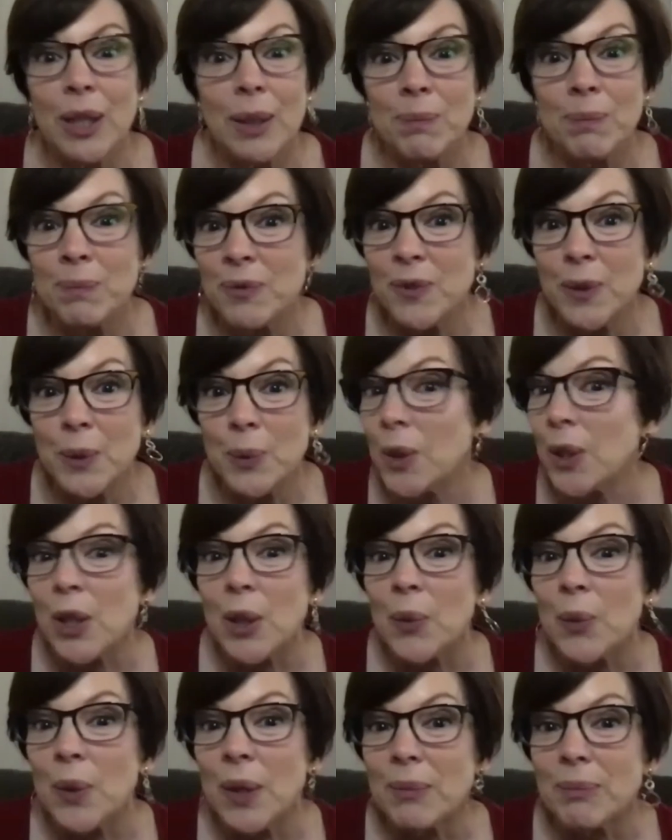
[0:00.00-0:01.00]
up for
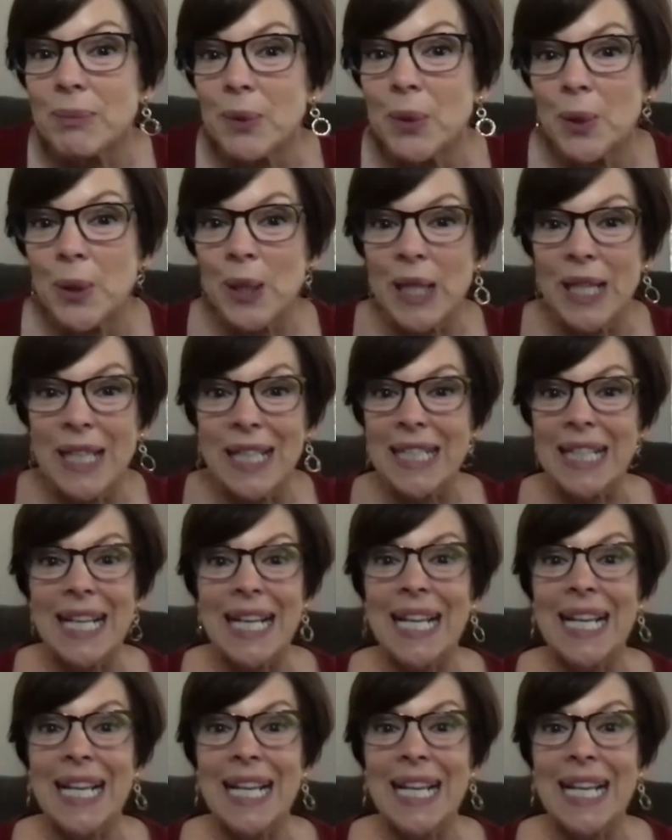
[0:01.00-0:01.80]
work one morning,